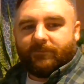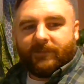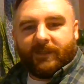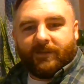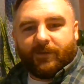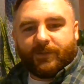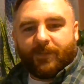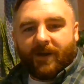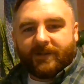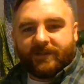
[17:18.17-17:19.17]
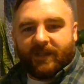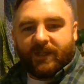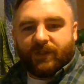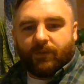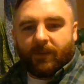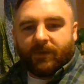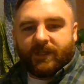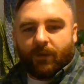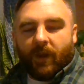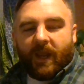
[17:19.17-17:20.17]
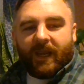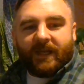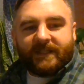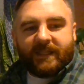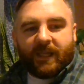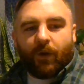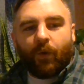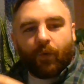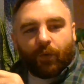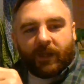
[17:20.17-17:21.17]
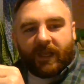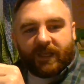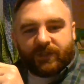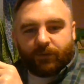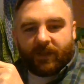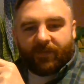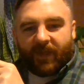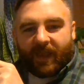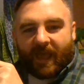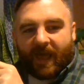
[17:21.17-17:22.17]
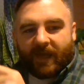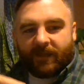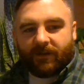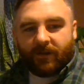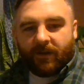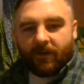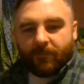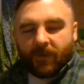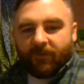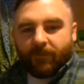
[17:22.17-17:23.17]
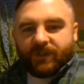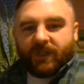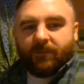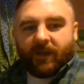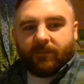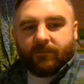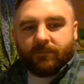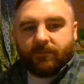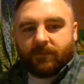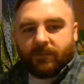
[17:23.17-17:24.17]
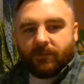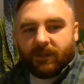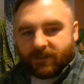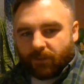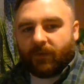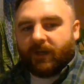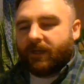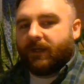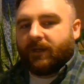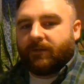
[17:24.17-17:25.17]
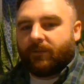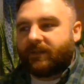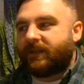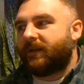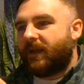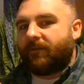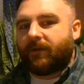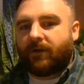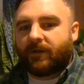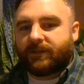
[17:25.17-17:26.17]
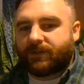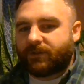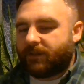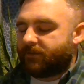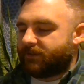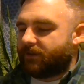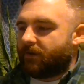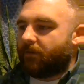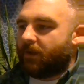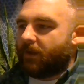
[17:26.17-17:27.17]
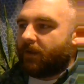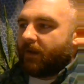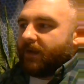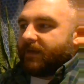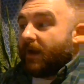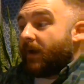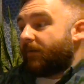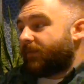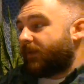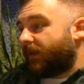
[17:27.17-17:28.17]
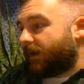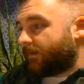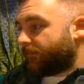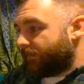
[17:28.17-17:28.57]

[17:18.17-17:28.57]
In those boxes, issue number 2. And it's the only issue that they had of Machine Man, is the one I needed. That didn't have it across the street. So I now have the